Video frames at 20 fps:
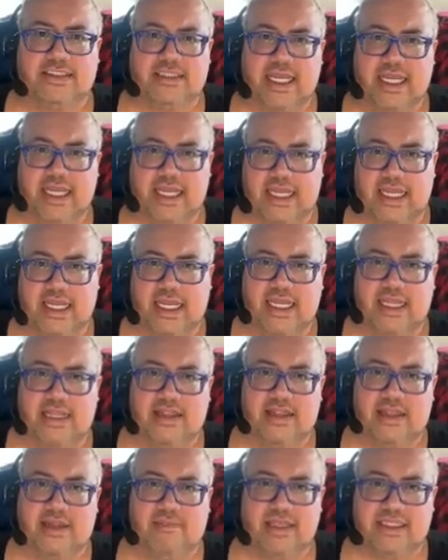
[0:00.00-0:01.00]
is like
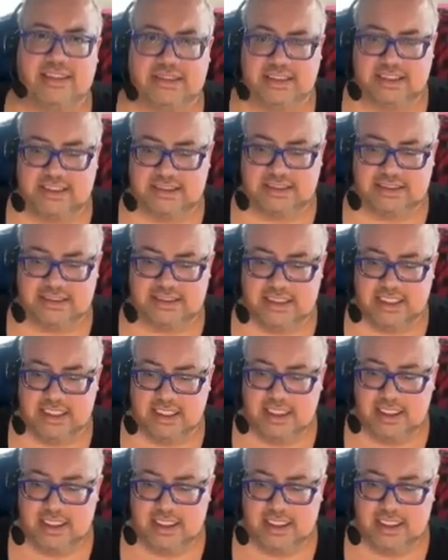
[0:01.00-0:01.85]
in the business.